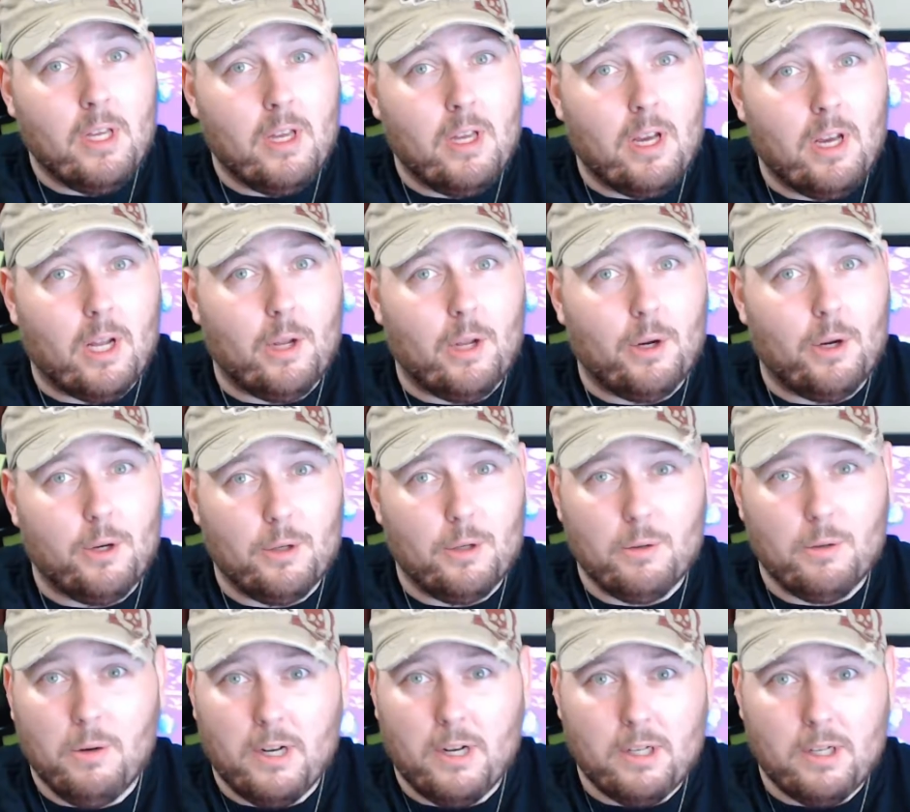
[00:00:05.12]

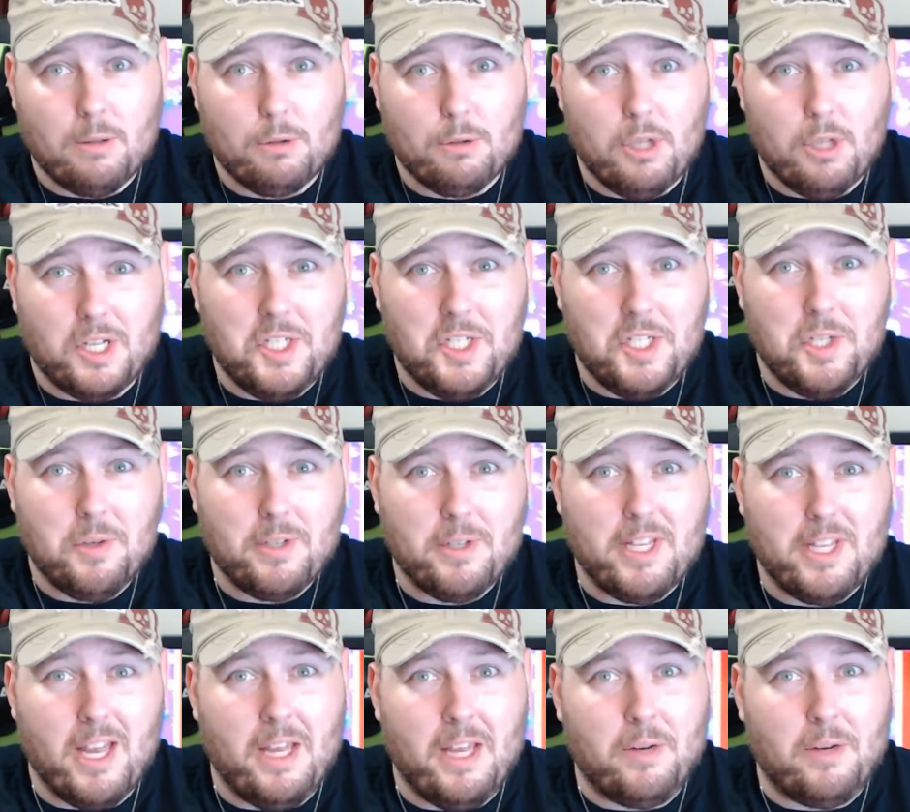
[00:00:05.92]
Hello, Uncle Chunt here
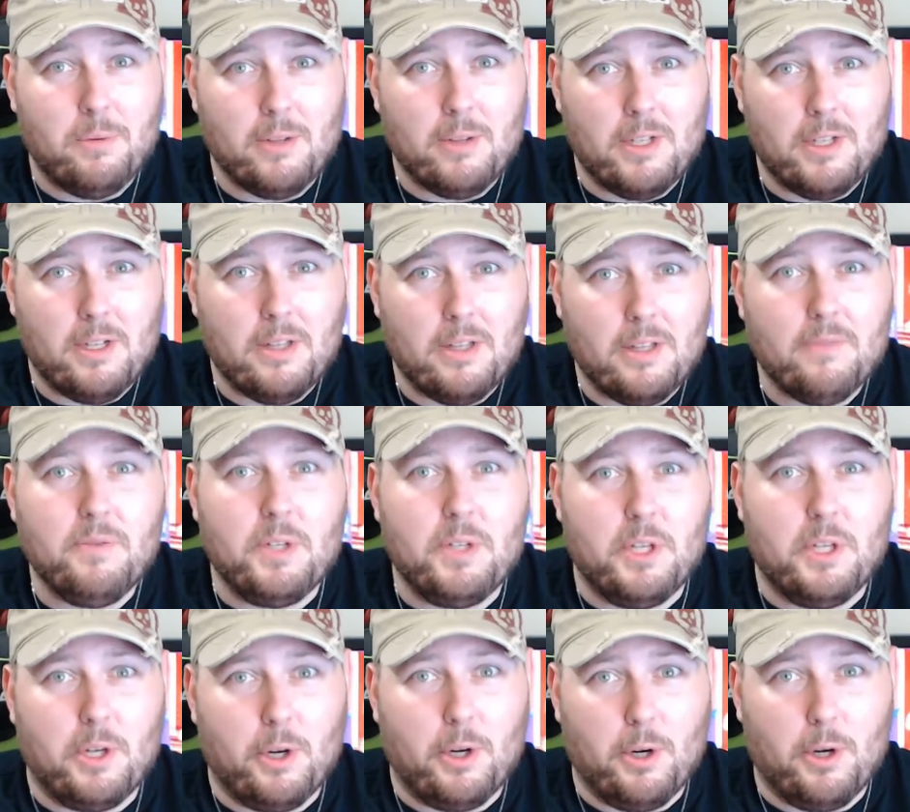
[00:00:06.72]
again with another
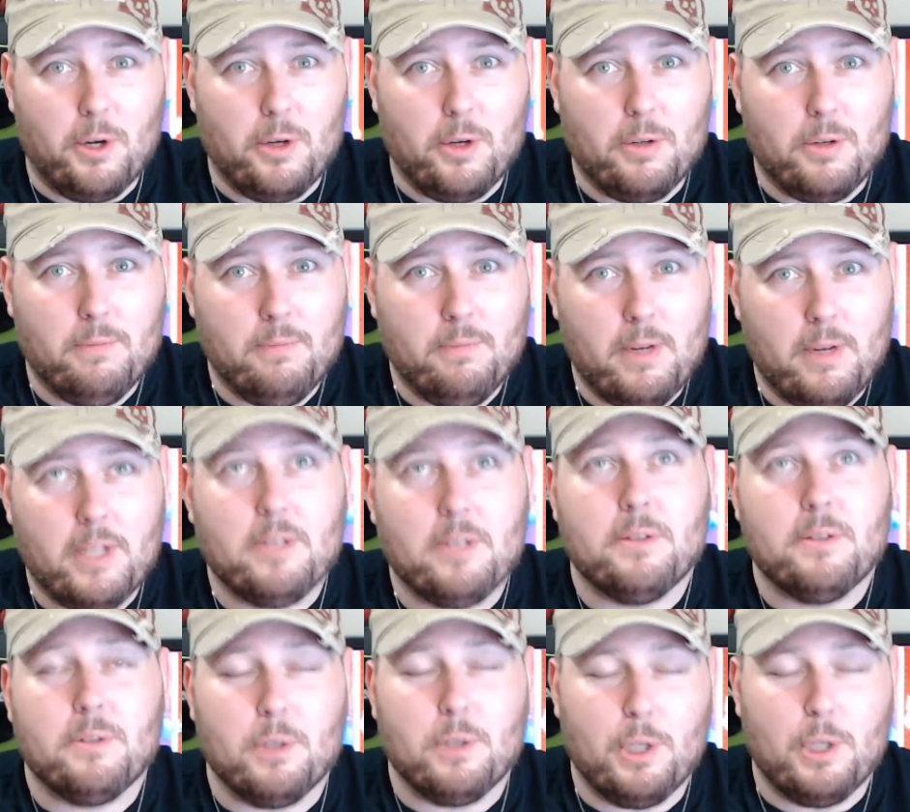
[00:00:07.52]
video, and
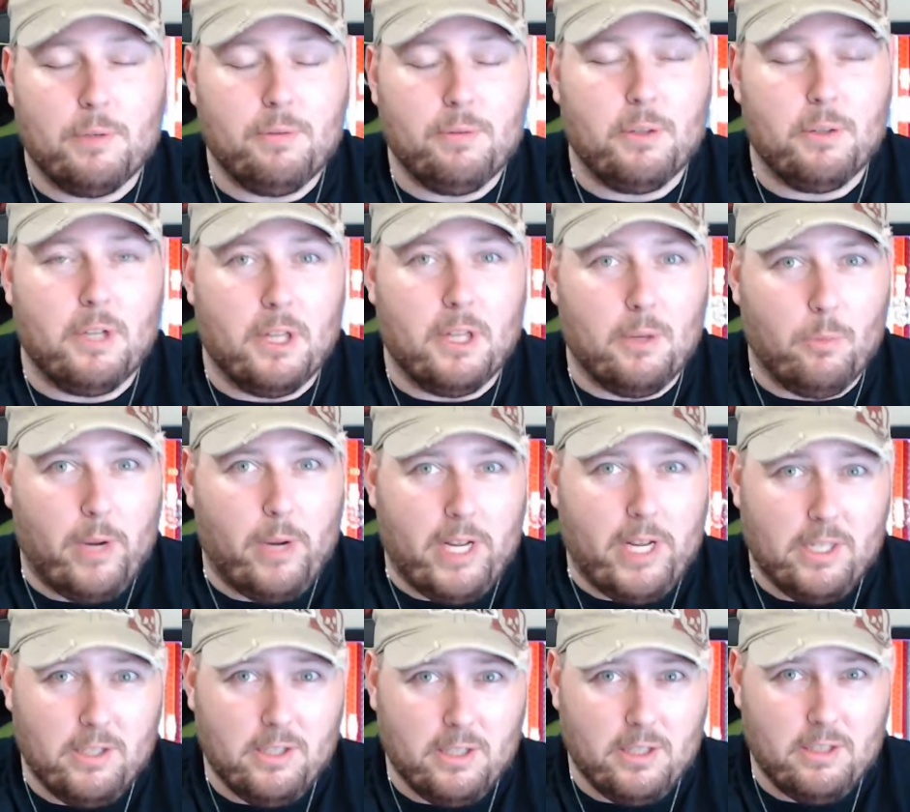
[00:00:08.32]
it's time for another
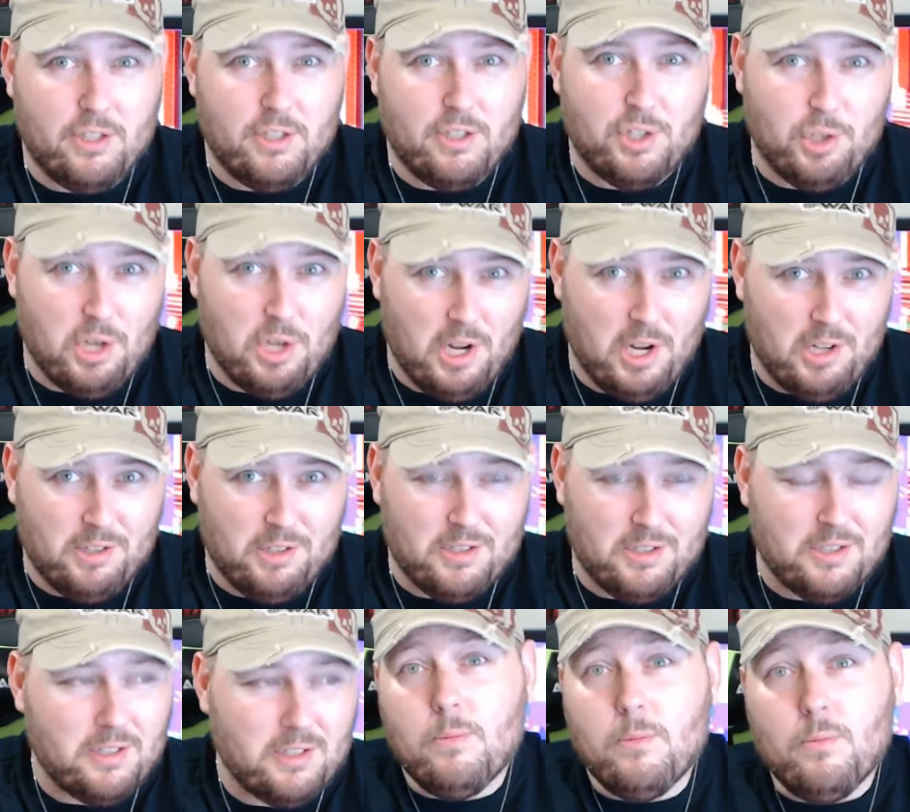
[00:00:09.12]
ranting
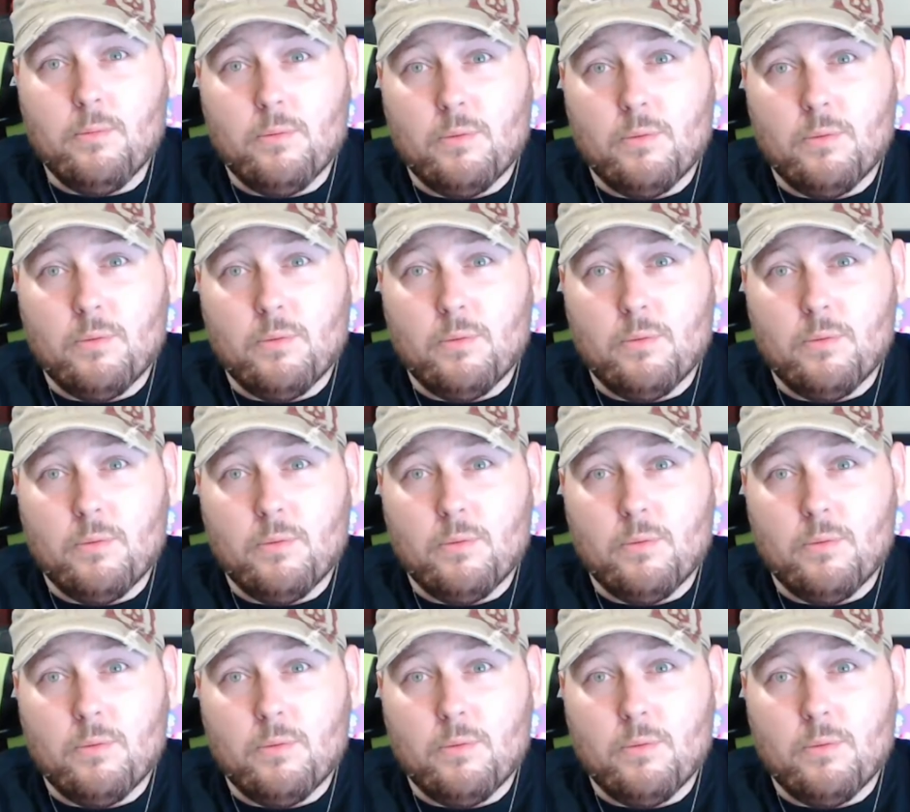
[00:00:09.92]
chunt.